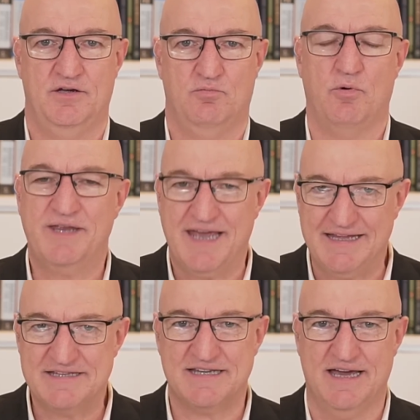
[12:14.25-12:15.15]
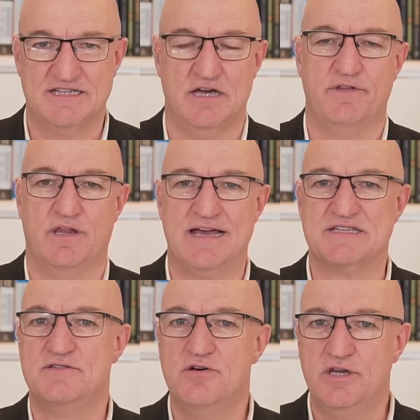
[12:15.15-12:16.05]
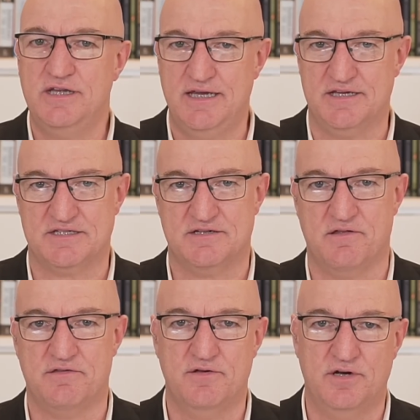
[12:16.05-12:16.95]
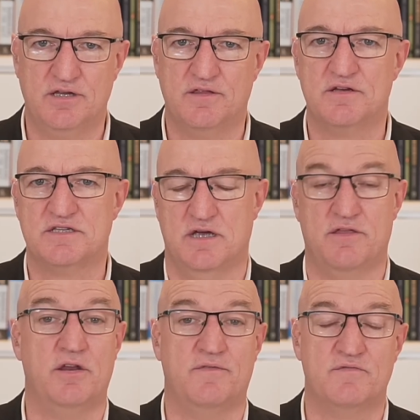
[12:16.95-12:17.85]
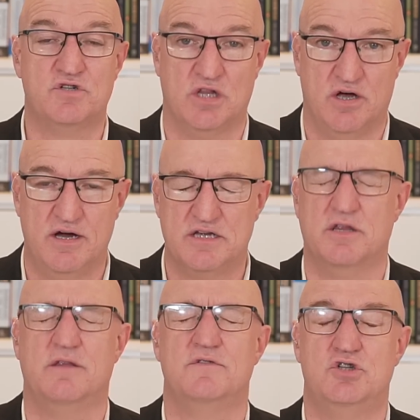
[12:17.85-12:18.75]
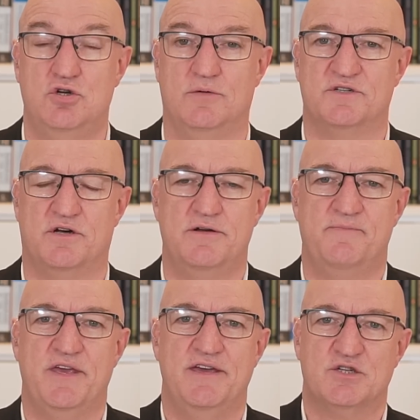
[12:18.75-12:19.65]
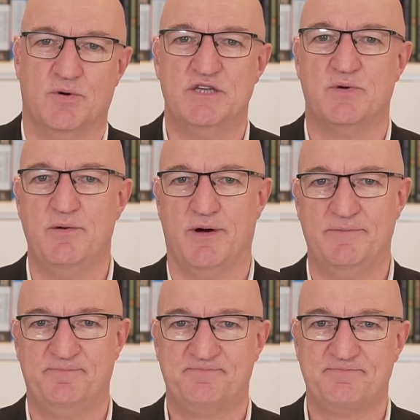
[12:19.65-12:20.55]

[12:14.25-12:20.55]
What we can say is over the last 30 years, to the 30th of June, 2021,